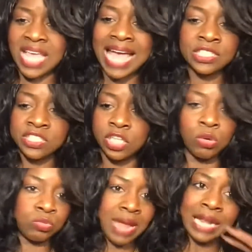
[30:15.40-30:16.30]
I just
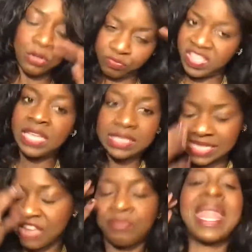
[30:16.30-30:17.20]
don't. I do vegan
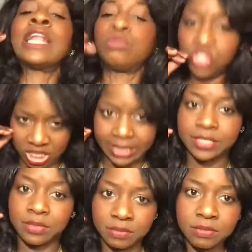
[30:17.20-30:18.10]
stuff, but I do
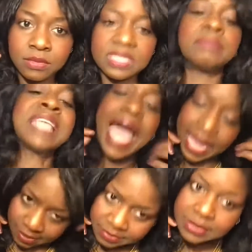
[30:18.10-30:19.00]
chicken
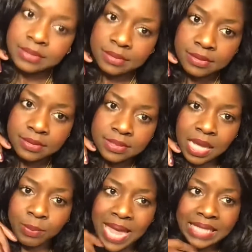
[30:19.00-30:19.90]
sometimes.
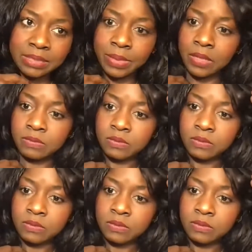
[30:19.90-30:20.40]
Talk black to me.